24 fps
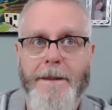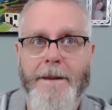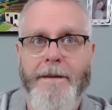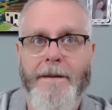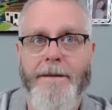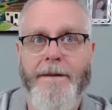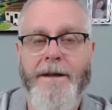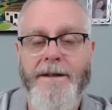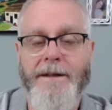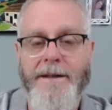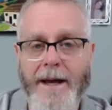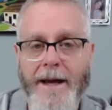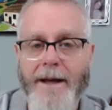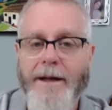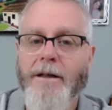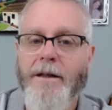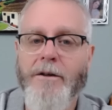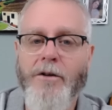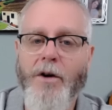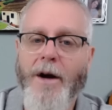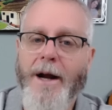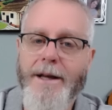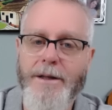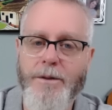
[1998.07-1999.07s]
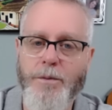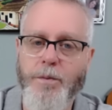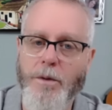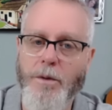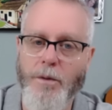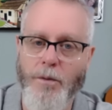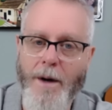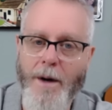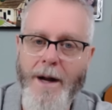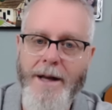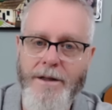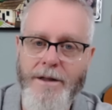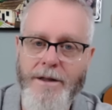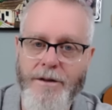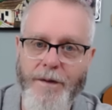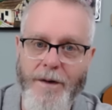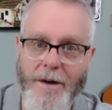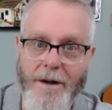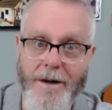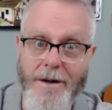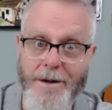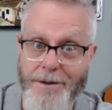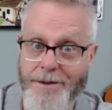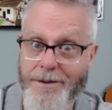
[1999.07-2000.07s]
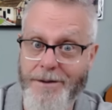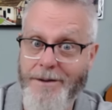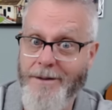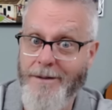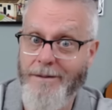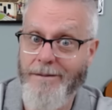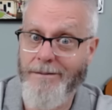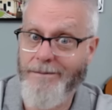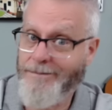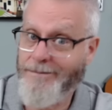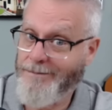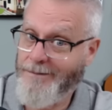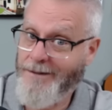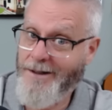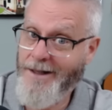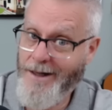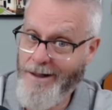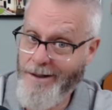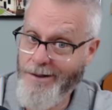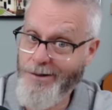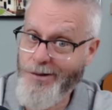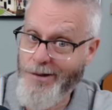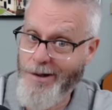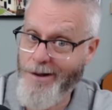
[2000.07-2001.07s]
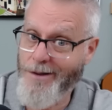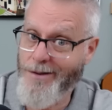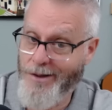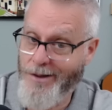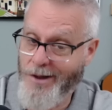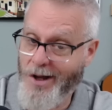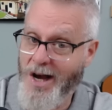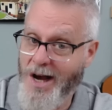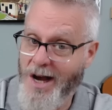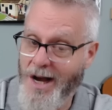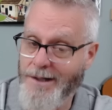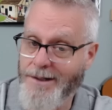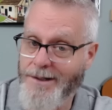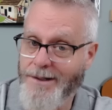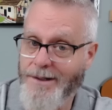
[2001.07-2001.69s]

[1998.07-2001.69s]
The dead in Christ will rise first. There's a thought.